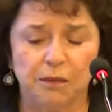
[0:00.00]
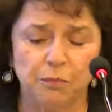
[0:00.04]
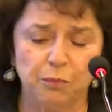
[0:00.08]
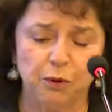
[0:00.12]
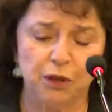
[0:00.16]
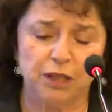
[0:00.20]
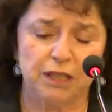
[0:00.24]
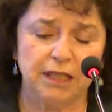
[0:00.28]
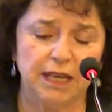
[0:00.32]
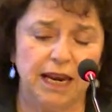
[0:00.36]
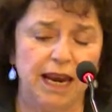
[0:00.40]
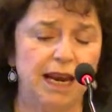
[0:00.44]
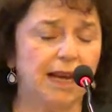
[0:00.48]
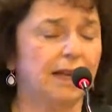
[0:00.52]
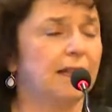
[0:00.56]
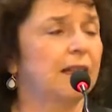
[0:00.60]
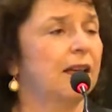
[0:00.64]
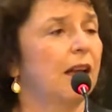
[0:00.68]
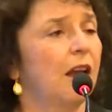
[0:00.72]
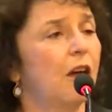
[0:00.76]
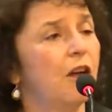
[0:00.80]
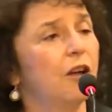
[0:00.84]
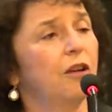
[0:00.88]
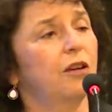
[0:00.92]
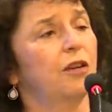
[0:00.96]

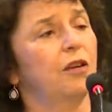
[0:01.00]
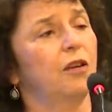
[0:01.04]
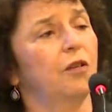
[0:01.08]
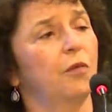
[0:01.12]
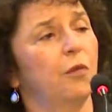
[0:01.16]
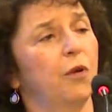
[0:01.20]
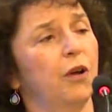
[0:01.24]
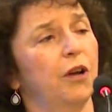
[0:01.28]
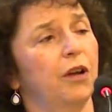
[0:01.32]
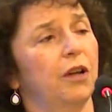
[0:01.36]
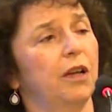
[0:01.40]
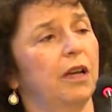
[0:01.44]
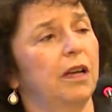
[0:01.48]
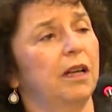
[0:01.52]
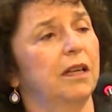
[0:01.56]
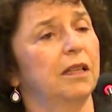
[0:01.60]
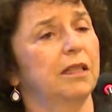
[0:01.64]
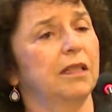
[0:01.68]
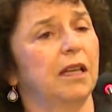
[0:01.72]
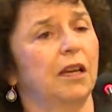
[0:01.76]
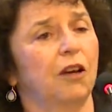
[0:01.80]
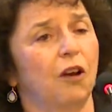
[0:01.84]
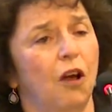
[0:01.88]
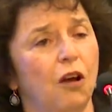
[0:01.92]
protect local workers and